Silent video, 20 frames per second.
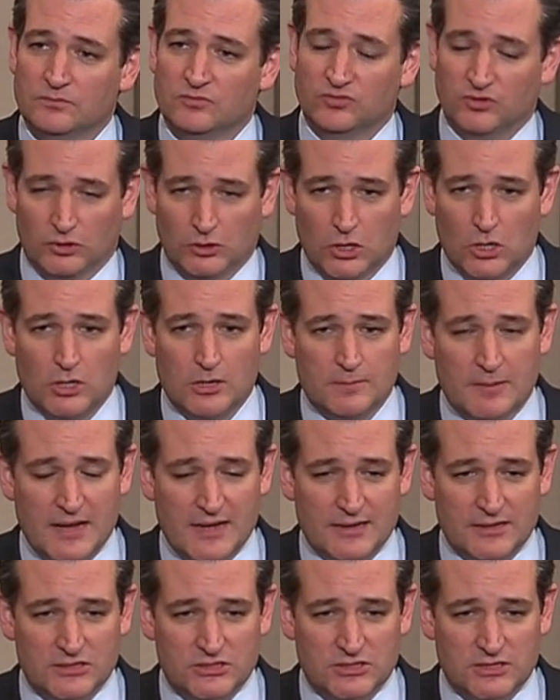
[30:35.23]
for
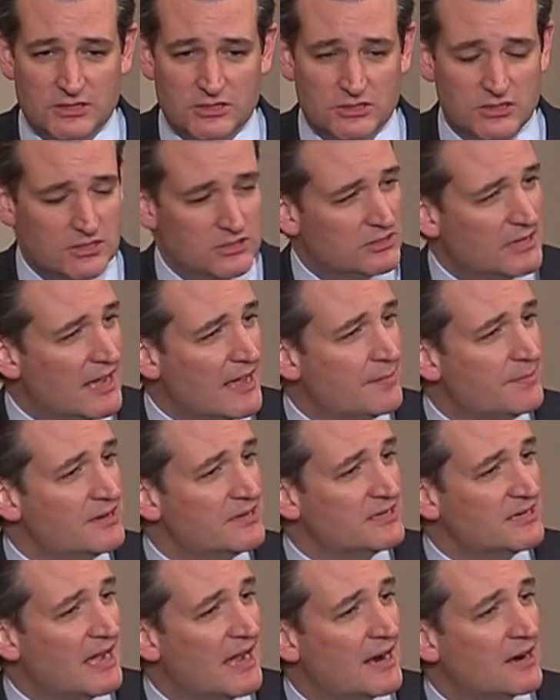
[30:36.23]
law-abiding citizens. I am
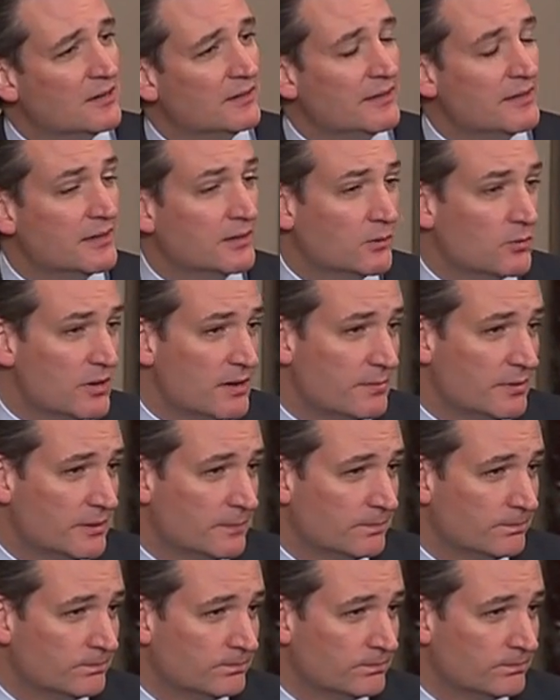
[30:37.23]
entirely in agreement